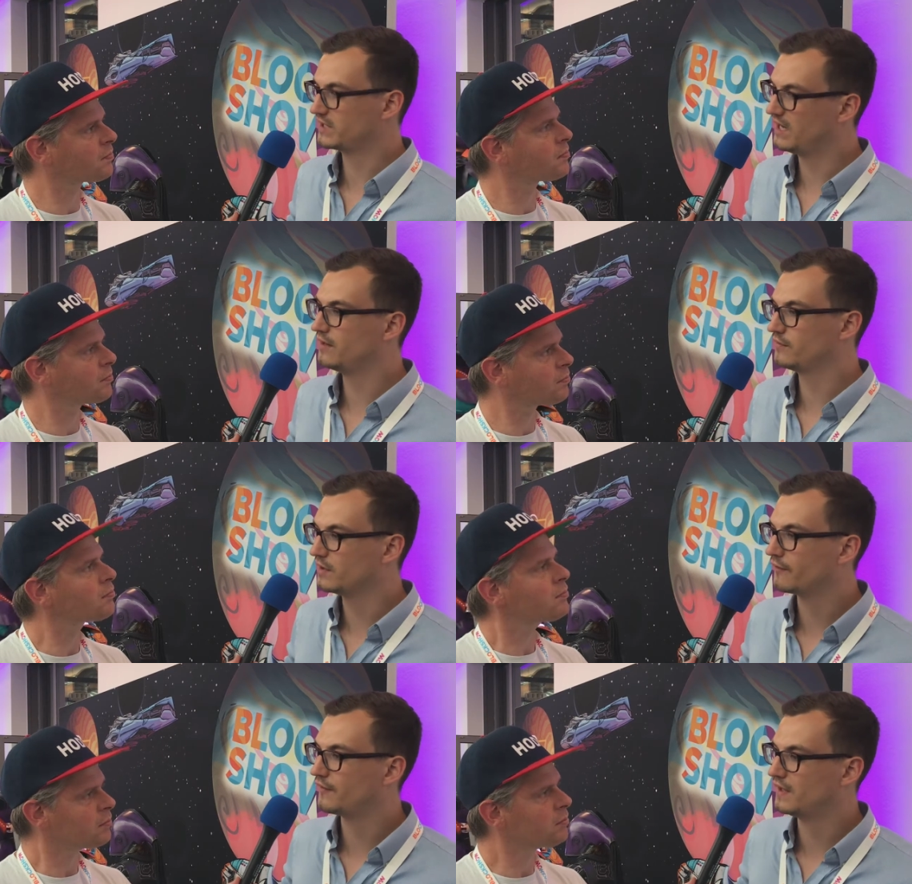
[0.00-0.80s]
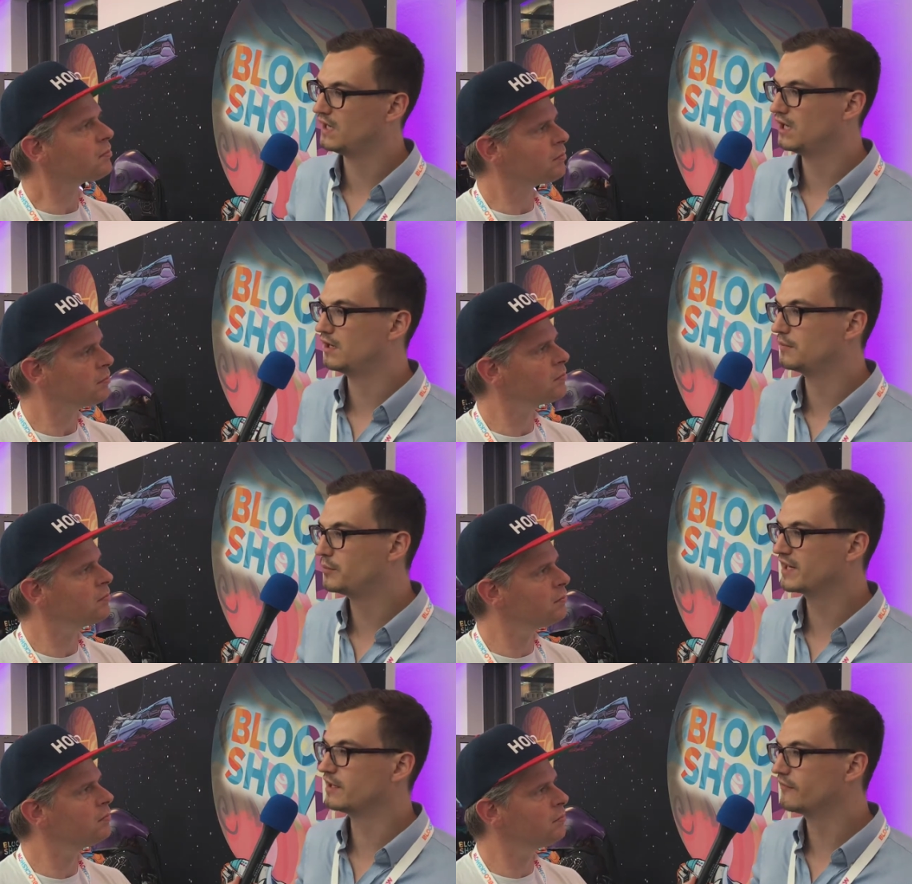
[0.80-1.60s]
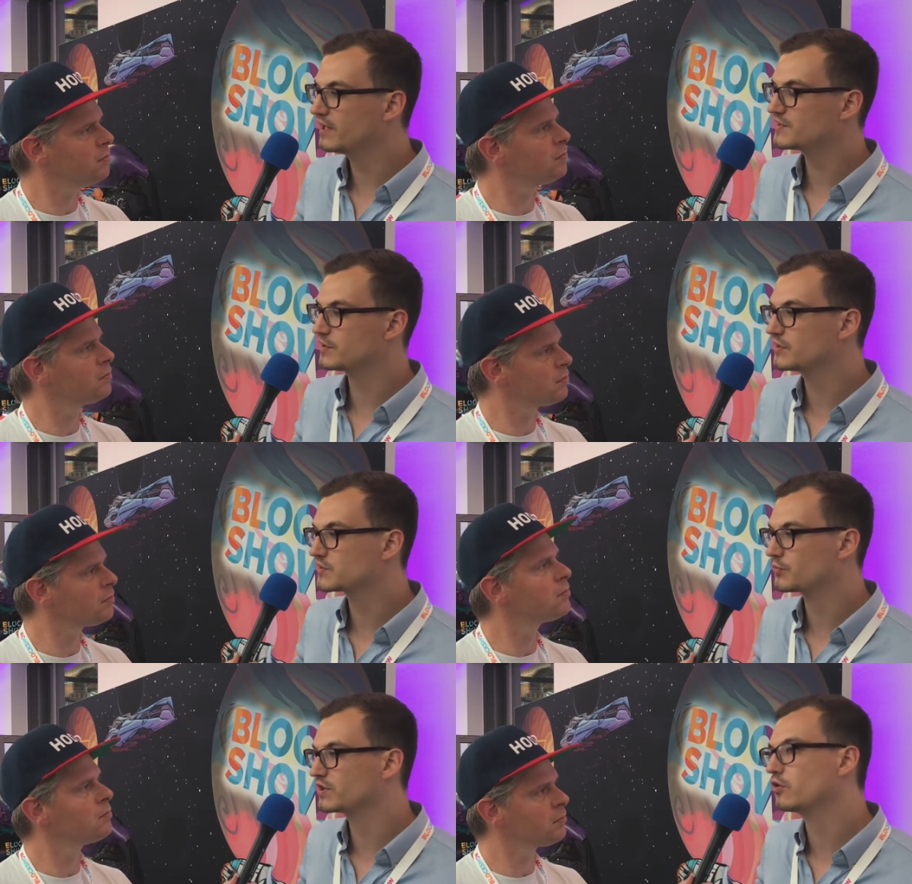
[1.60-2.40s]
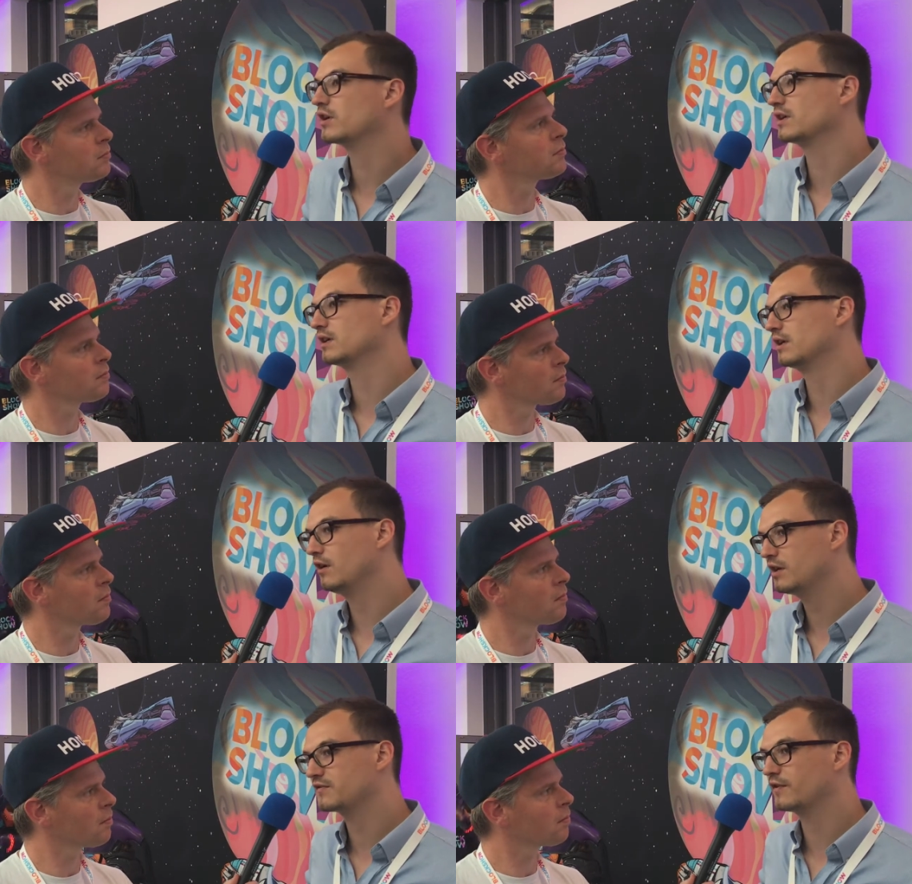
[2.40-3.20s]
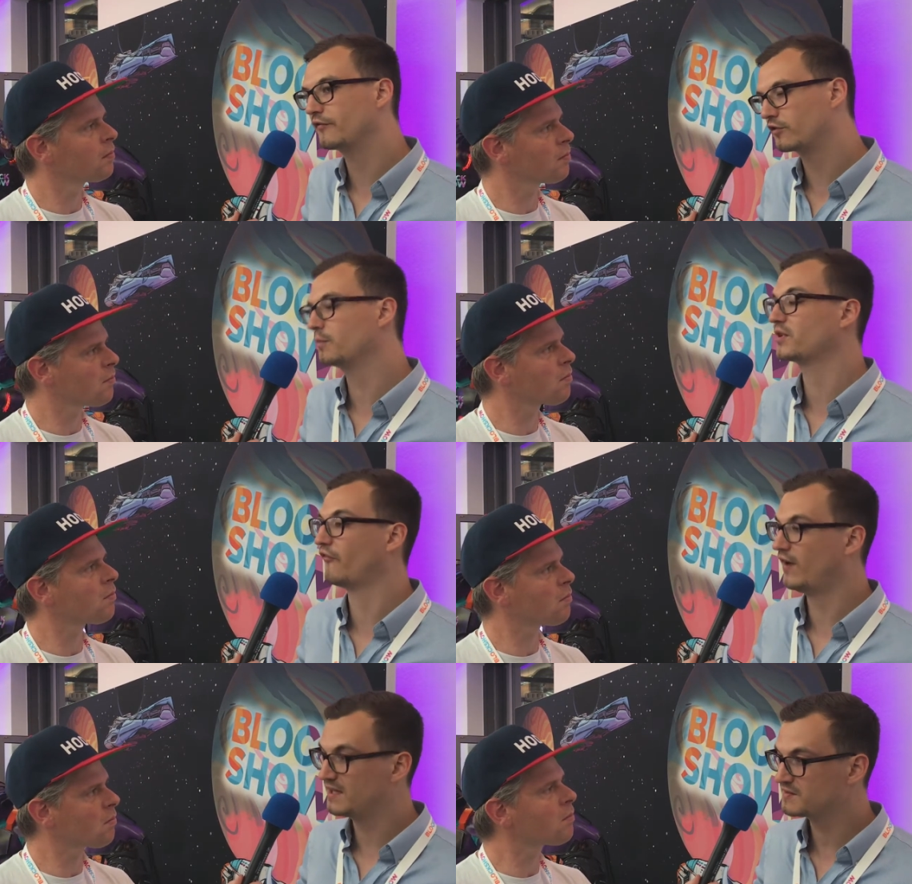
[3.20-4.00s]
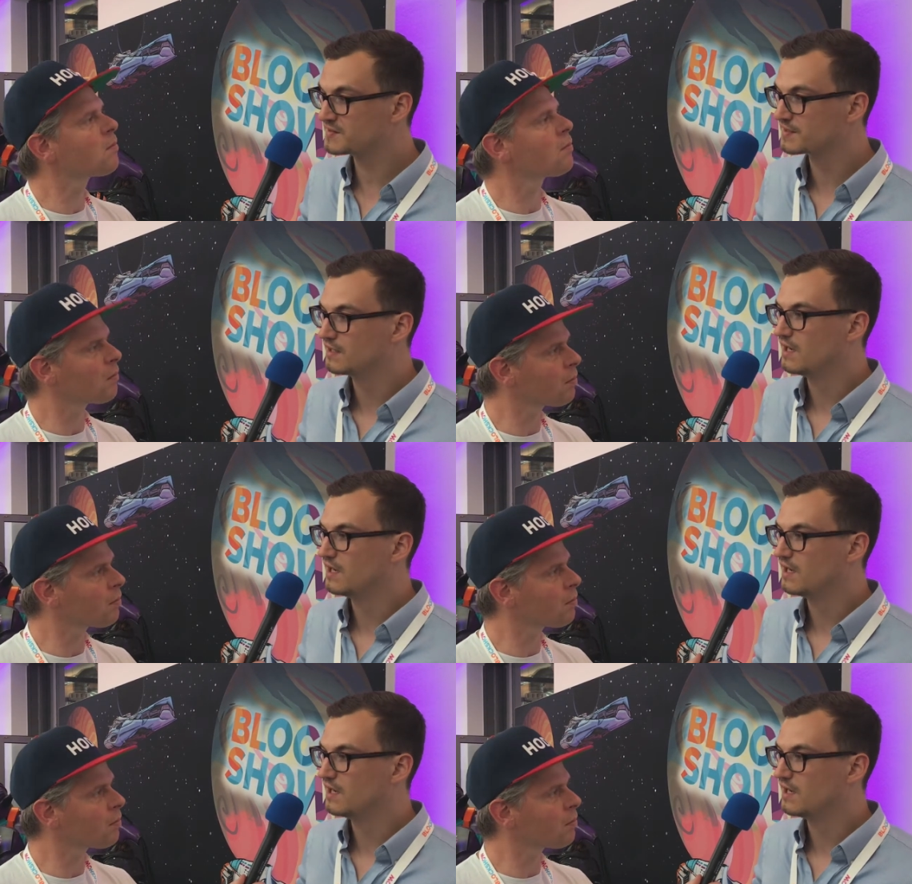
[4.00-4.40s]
Speaker 1: there with uh, bigger investors. We're talking a lot with crypto funds.